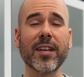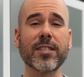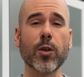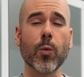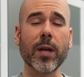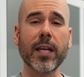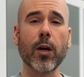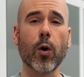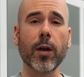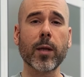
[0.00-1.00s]
It's a really
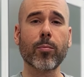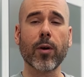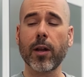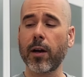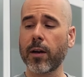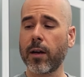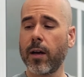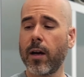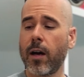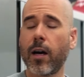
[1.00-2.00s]
oily product.
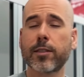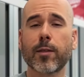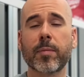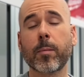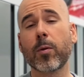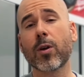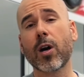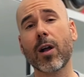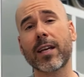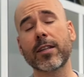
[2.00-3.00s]
Some people
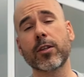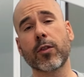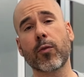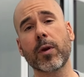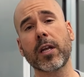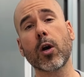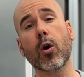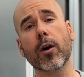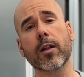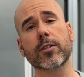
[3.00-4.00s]
call it the 3D
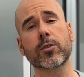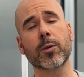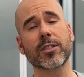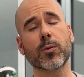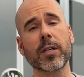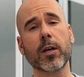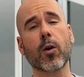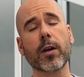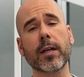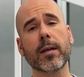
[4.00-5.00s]
oil, so it's really
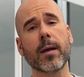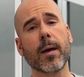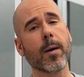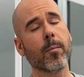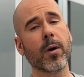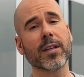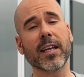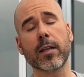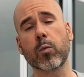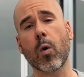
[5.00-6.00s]
oily, but
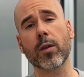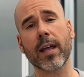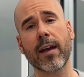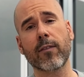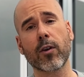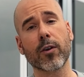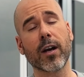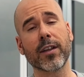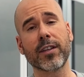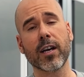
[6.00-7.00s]
it won't
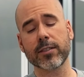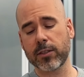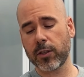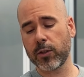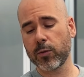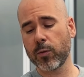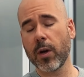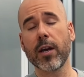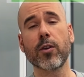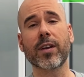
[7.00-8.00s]
ever dust on you.
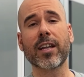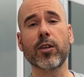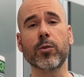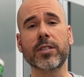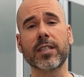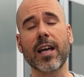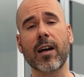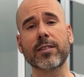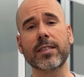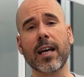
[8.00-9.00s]
You can use it
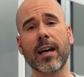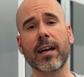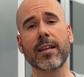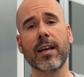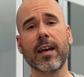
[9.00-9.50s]
outside.